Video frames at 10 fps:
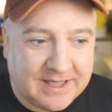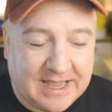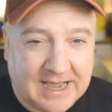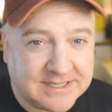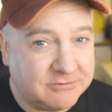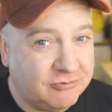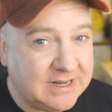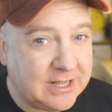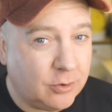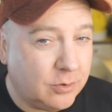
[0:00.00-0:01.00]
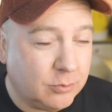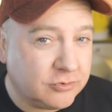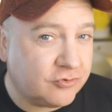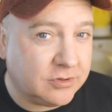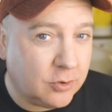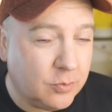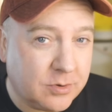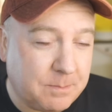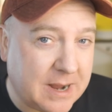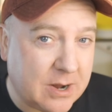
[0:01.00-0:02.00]
It has a really ultra low
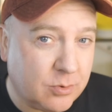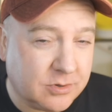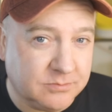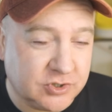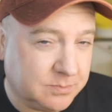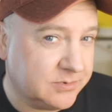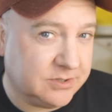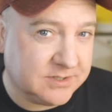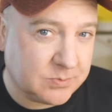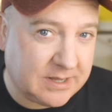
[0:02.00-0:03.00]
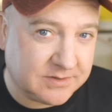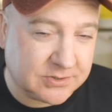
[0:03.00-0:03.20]
power consumption as well,